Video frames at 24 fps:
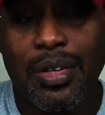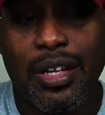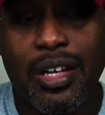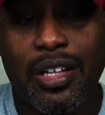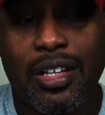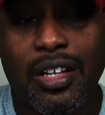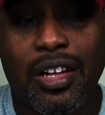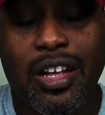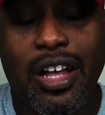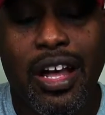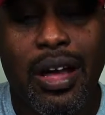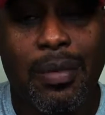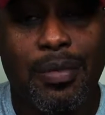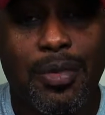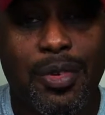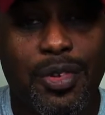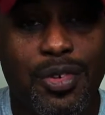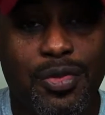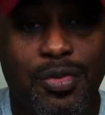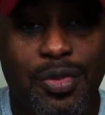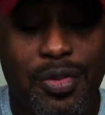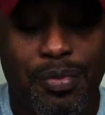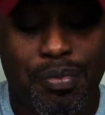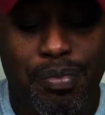
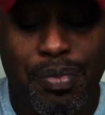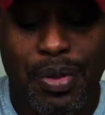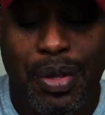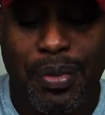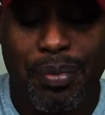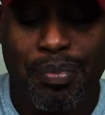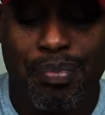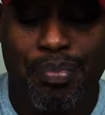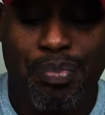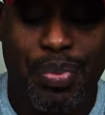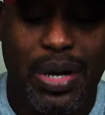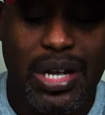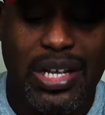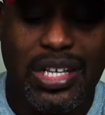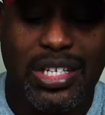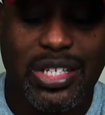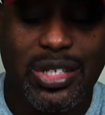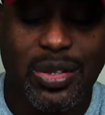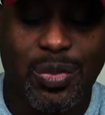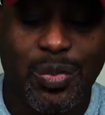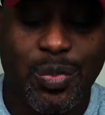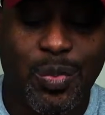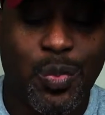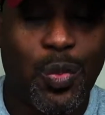helicopters with big
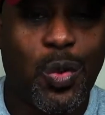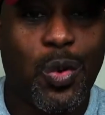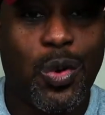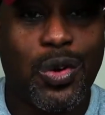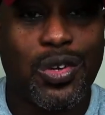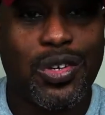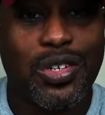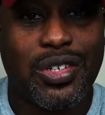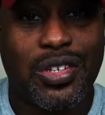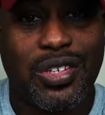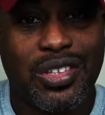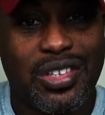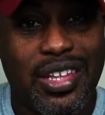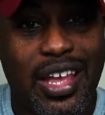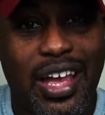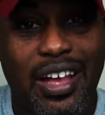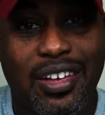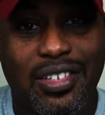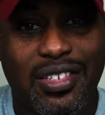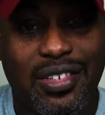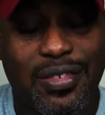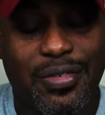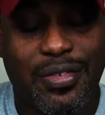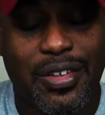buckets of water to
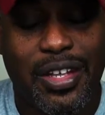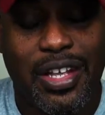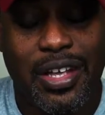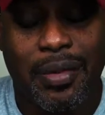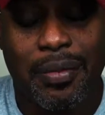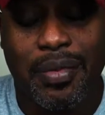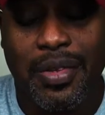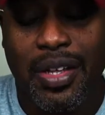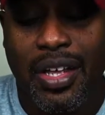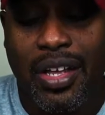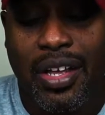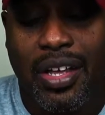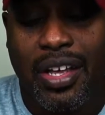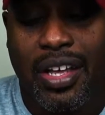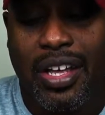douse the flames.